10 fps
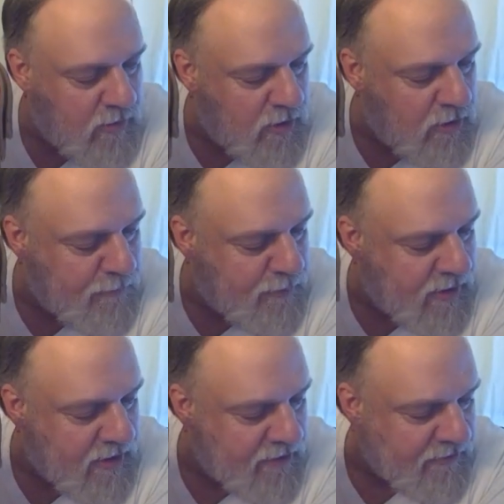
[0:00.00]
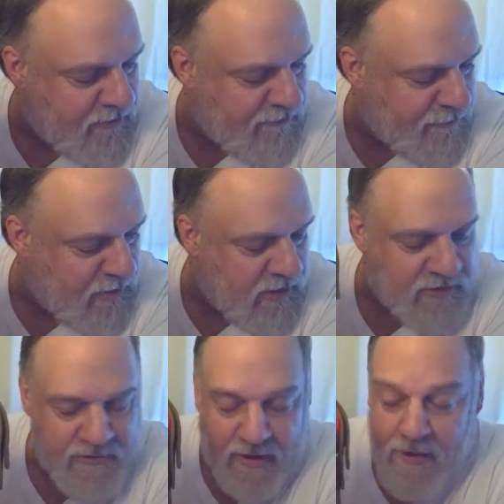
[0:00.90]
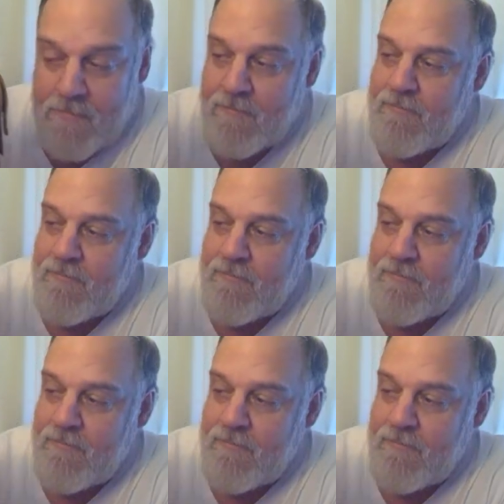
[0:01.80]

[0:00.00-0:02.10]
O positive blood type.